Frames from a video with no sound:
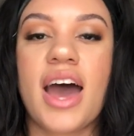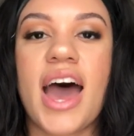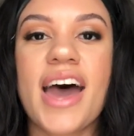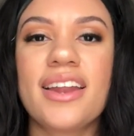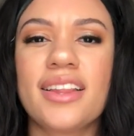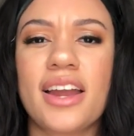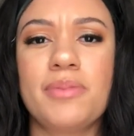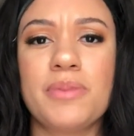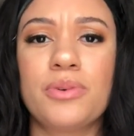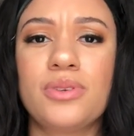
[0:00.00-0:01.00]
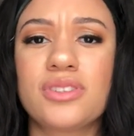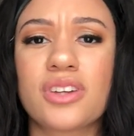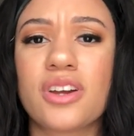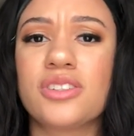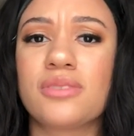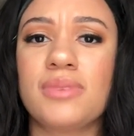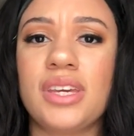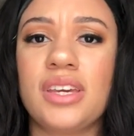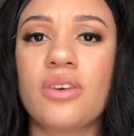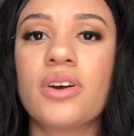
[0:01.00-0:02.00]
I had a lot of people discouraging
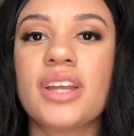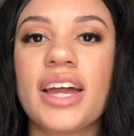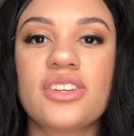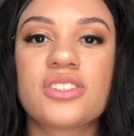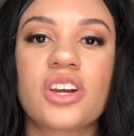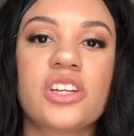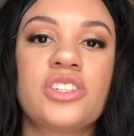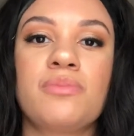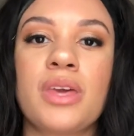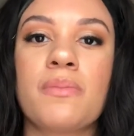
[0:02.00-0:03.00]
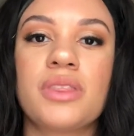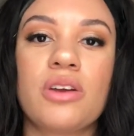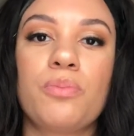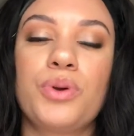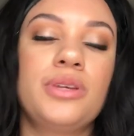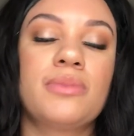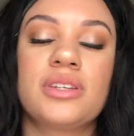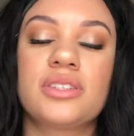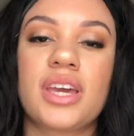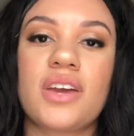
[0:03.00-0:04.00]
me, or not discouraging me, but they were pretty
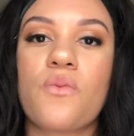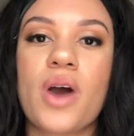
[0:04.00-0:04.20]
much like,